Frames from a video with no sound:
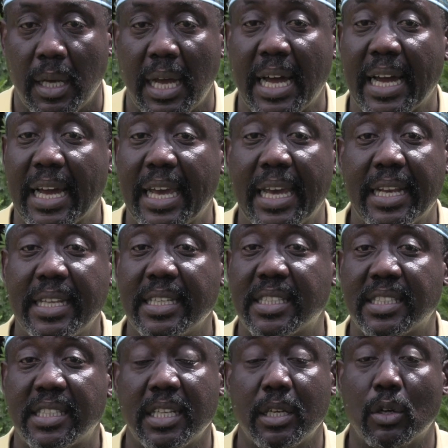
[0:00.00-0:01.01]
And any
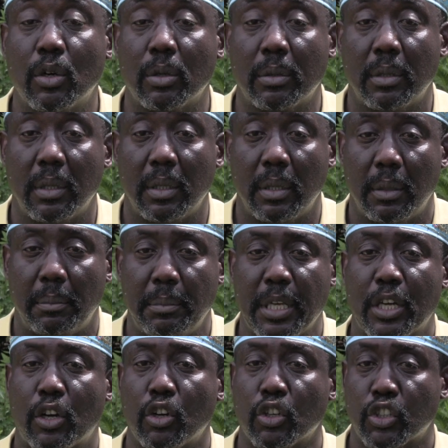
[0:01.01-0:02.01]
single
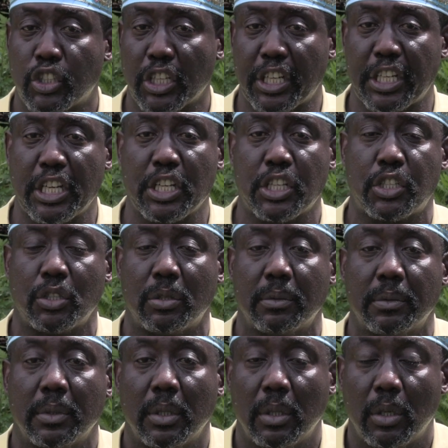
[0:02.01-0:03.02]
big
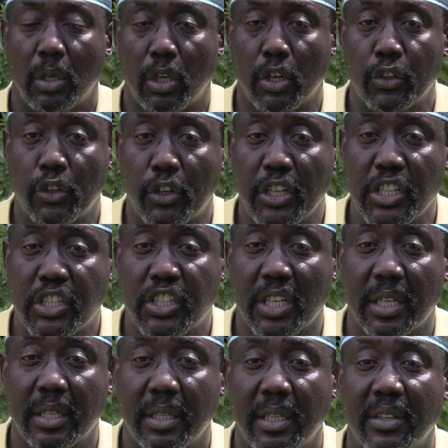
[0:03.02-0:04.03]
consecration of the
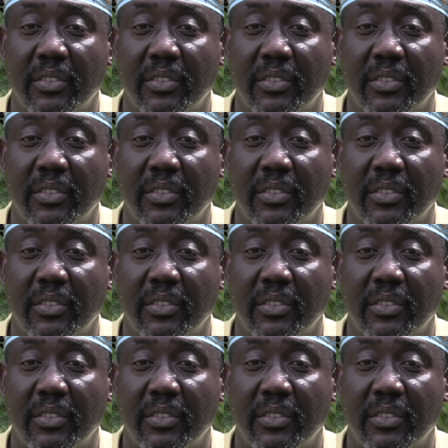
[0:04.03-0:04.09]
orisha,